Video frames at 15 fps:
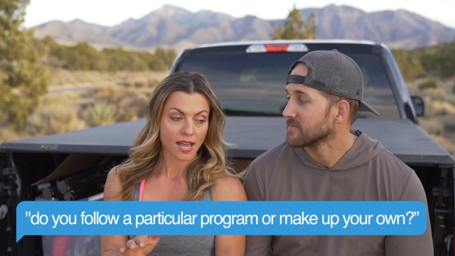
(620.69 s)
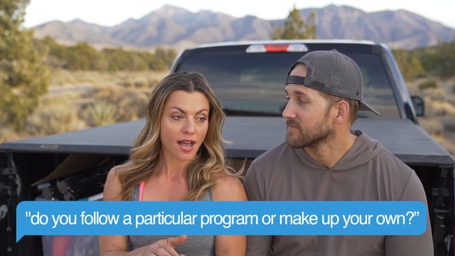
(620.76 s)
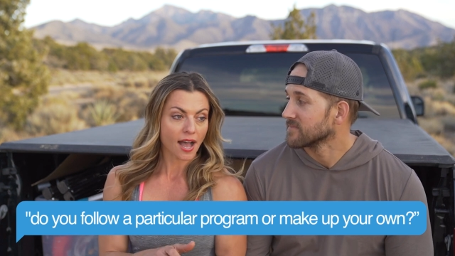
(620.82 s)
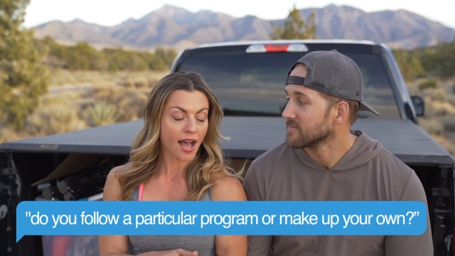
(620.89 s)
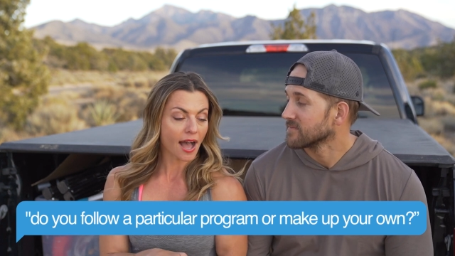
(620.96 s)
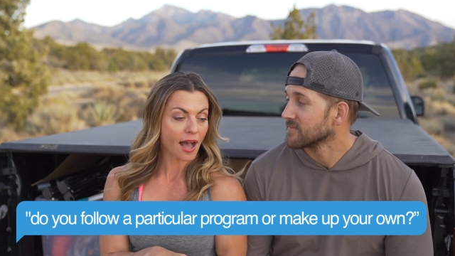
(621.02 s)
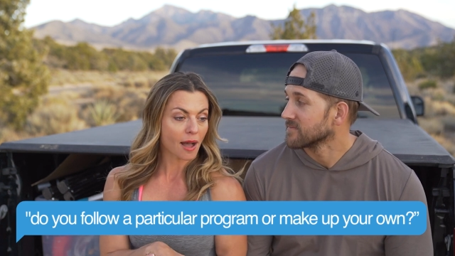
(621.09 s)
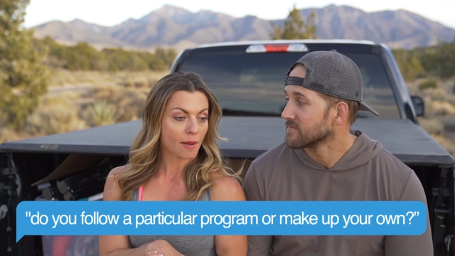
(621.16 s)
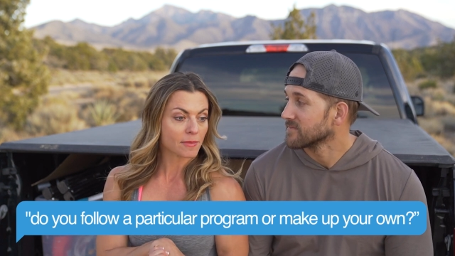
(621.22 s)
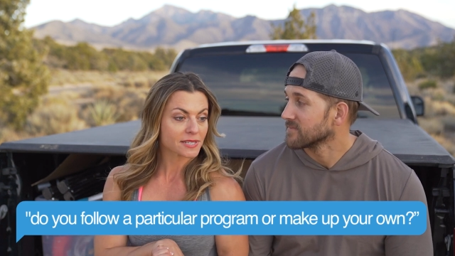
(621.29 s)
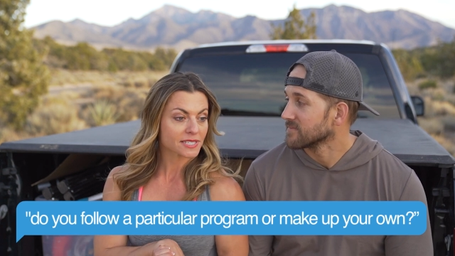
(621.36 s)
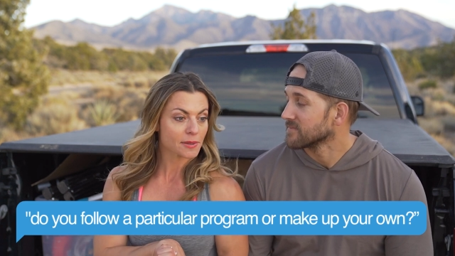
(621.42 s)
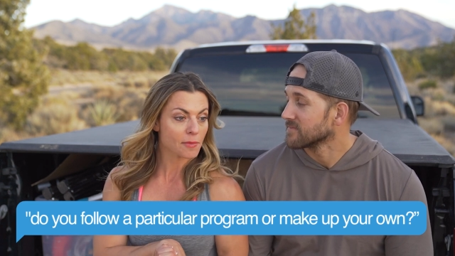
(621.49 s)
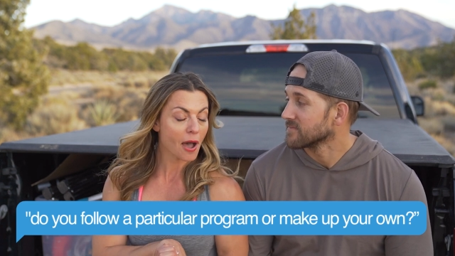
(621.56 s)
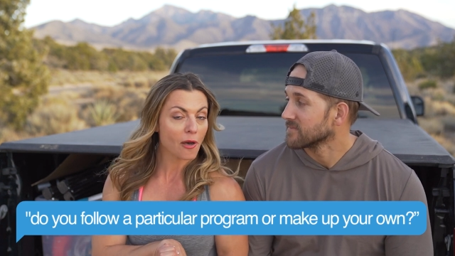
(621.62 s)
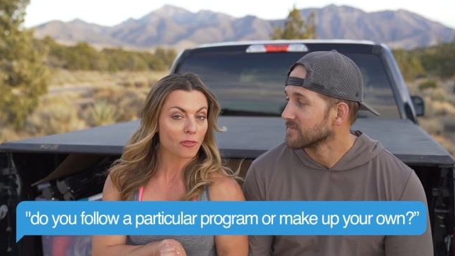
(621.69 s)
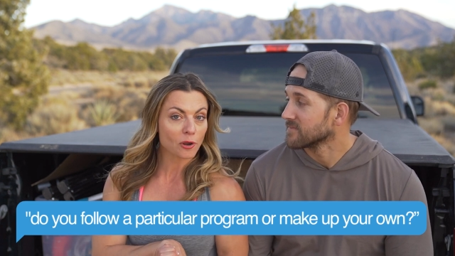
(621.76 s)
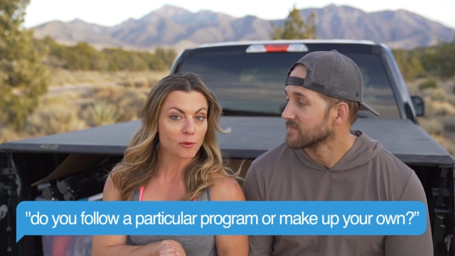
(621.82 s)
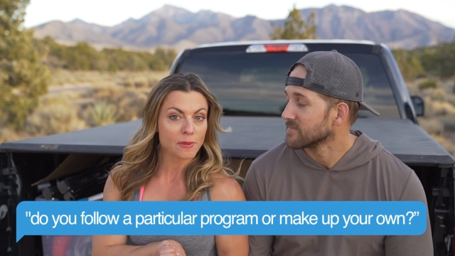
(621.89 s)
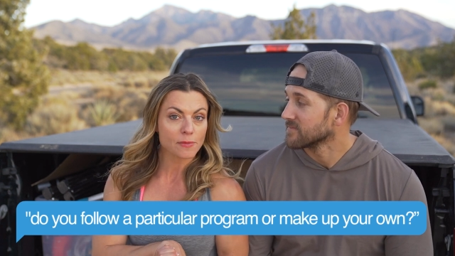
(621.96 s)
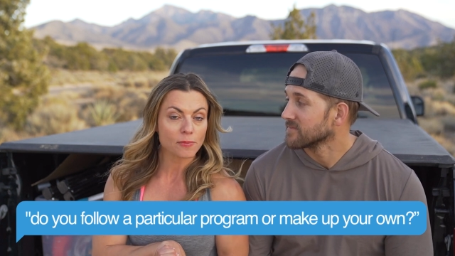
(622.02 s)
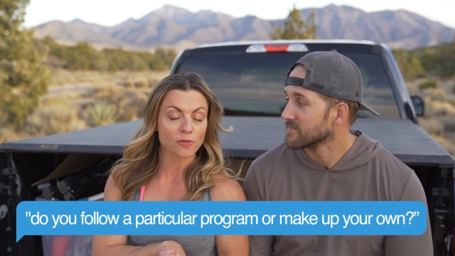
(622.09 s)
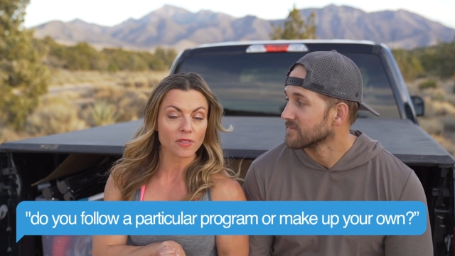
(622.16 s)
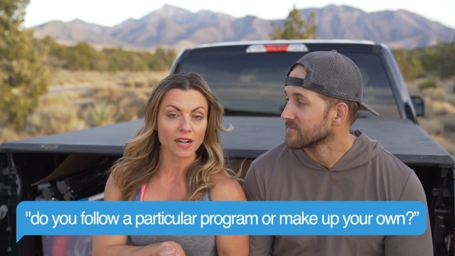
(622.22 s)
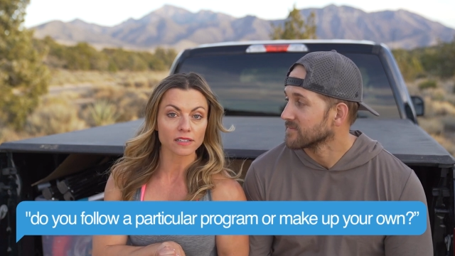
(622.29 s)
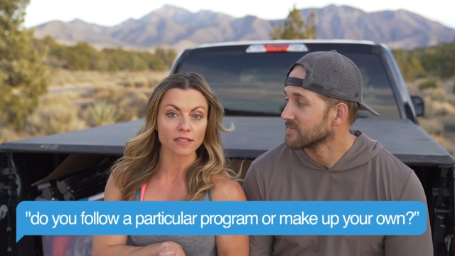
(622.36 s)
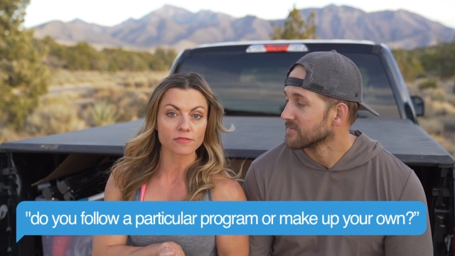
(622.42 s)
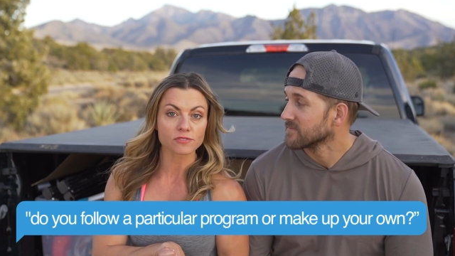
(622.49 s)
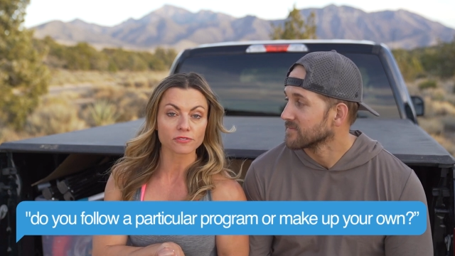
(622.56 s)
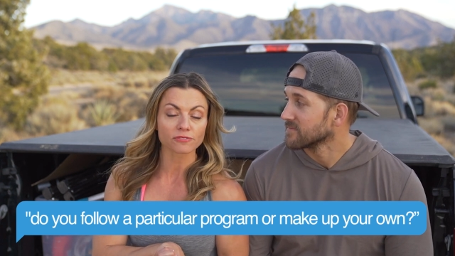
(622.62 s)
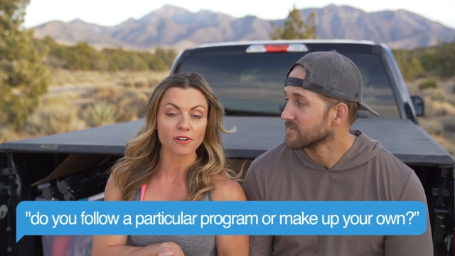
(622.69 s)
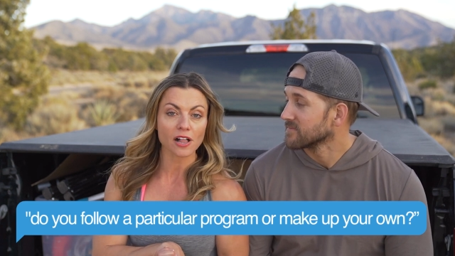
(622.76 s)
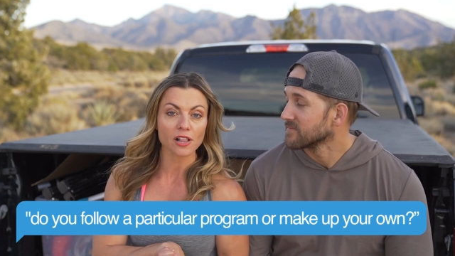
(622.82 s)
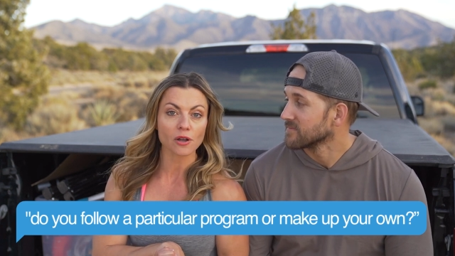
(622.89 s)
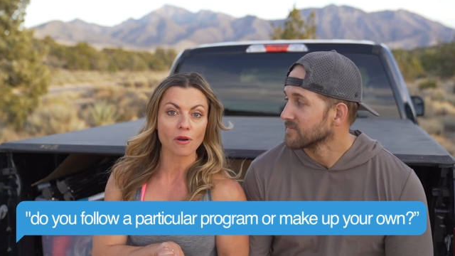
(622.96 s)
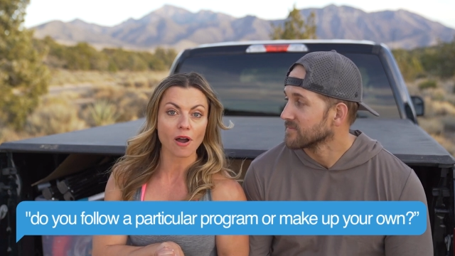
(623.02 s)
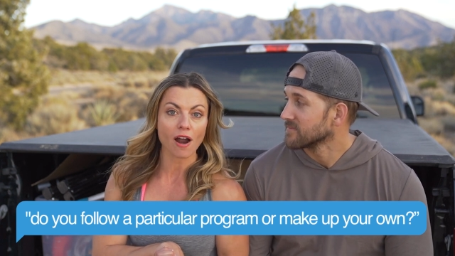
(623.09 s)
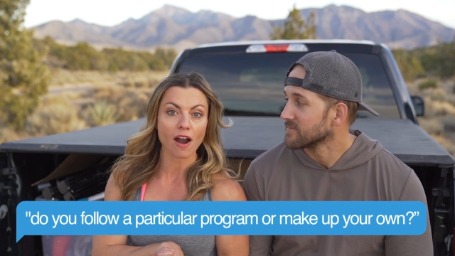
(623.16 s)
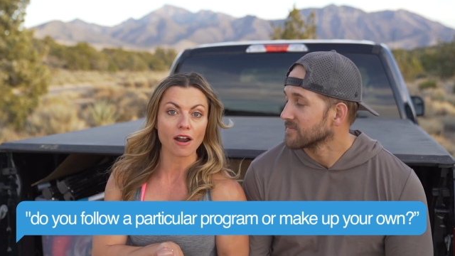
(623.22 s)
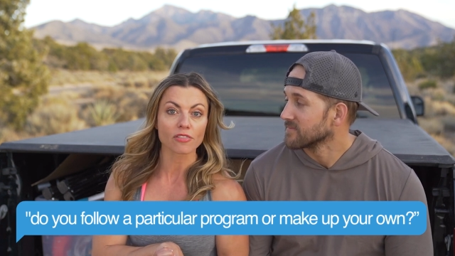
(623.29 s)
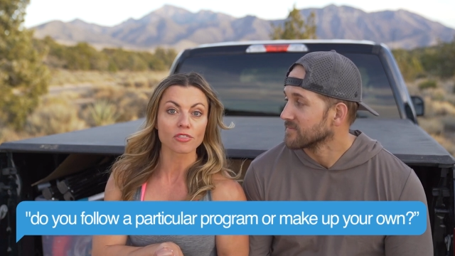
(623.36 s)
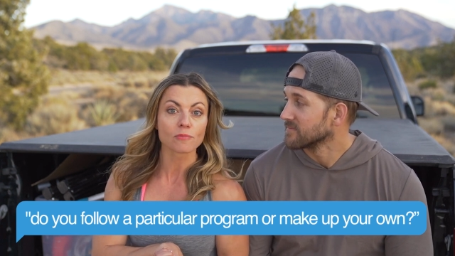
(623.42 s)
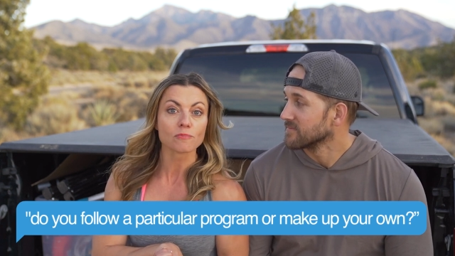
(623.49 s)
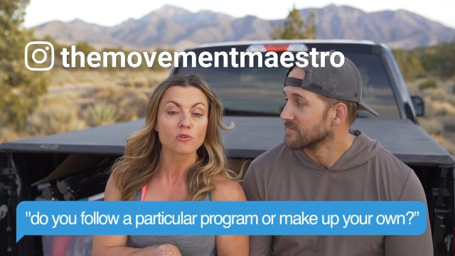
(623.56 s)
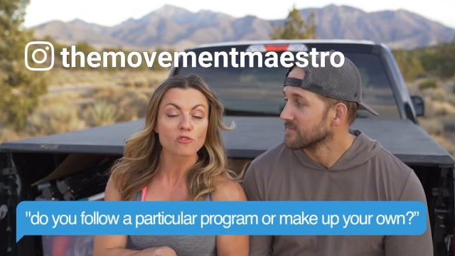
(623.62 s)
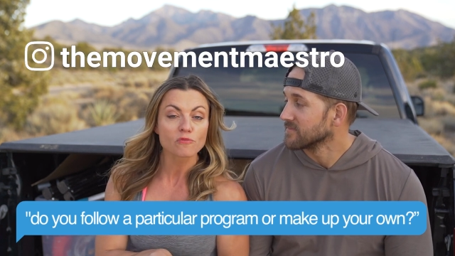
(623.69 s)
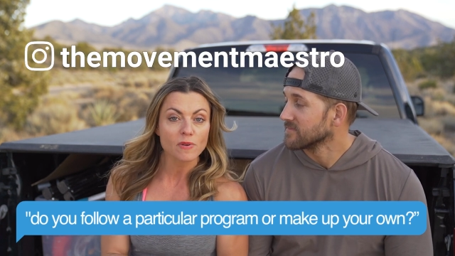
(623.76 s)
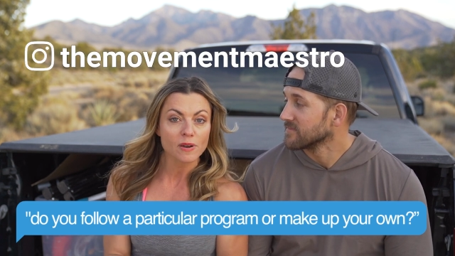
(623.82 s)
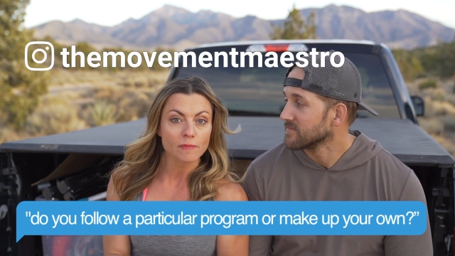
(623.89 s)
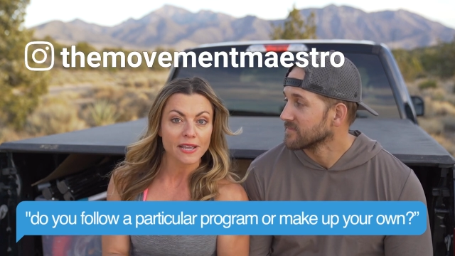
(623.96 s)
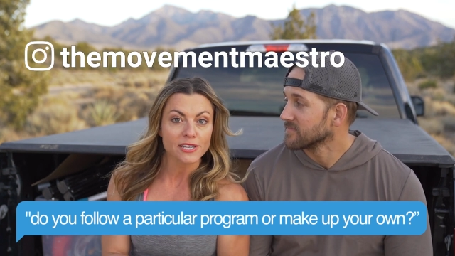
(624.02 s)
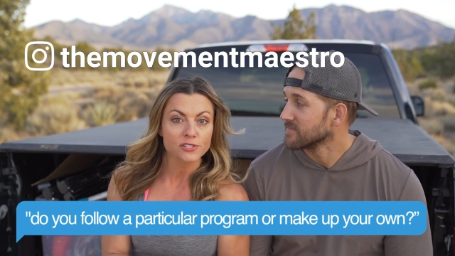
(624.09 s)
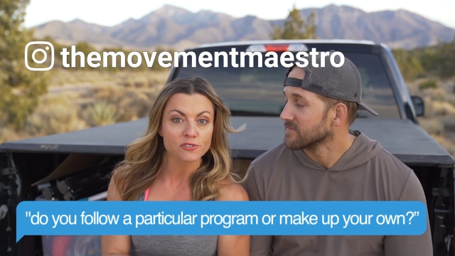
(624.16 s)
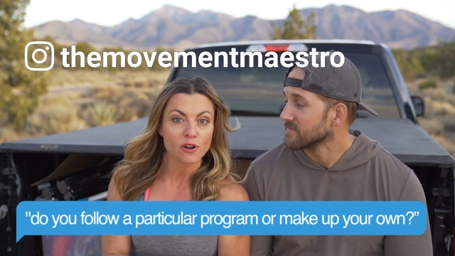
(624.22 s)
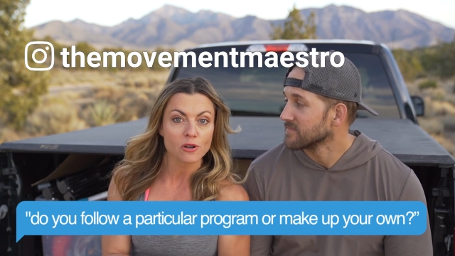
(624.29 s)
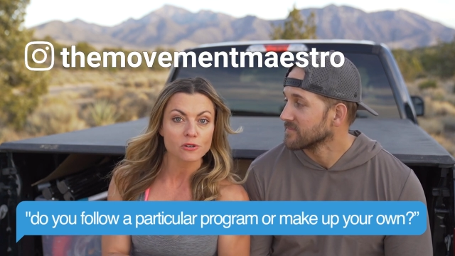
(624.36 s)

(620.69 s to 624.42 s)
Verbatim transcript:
Speaker 1: Um, some other people that I love to follow are the Movement Maestro.